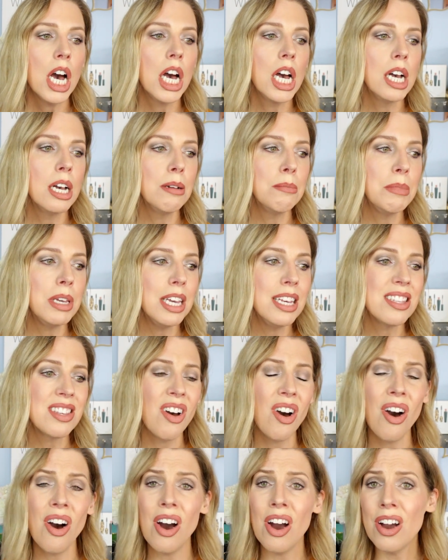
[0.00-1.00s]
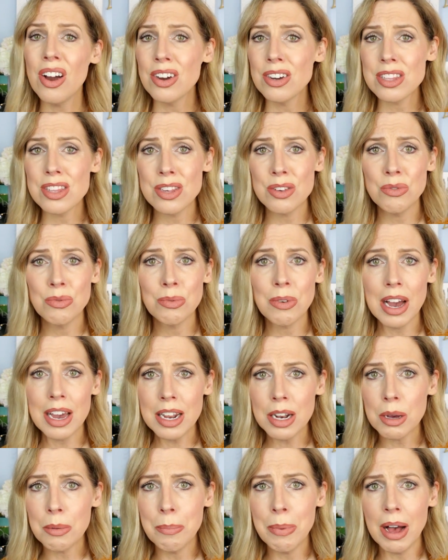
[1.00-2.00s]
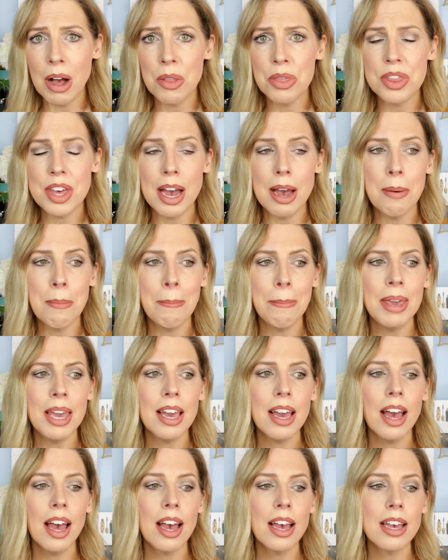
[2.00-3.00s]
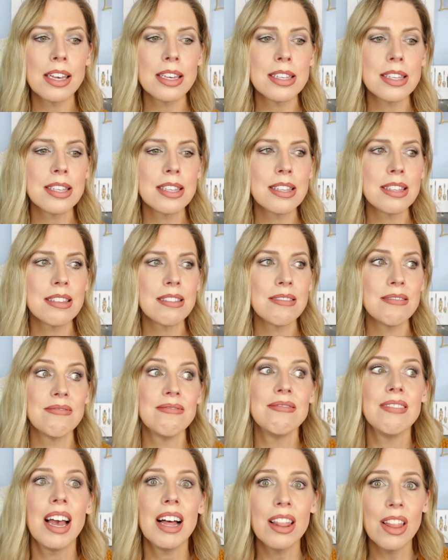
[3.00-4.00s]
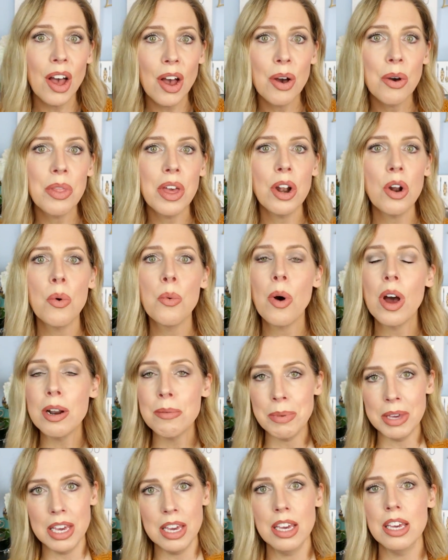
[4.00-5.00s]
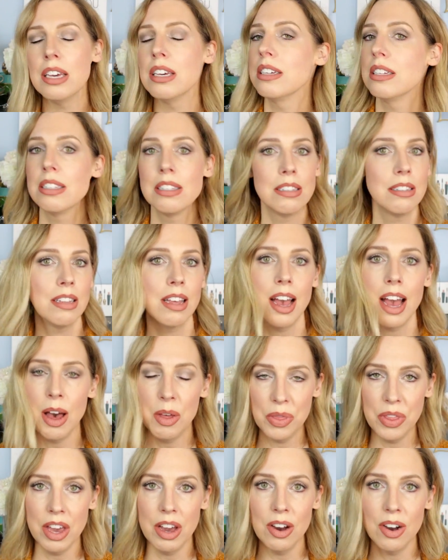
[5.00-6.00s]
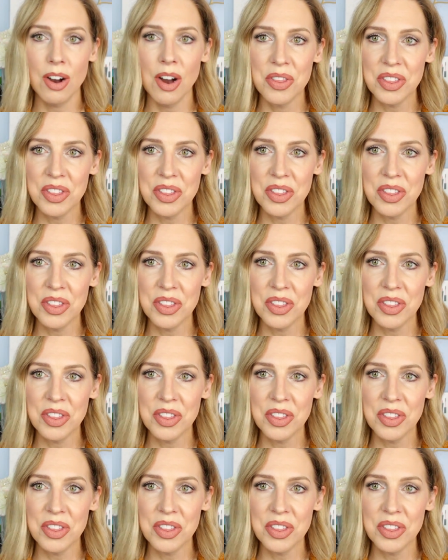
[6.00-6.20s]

um, it's hard to write about them because hello, they don't want to be out there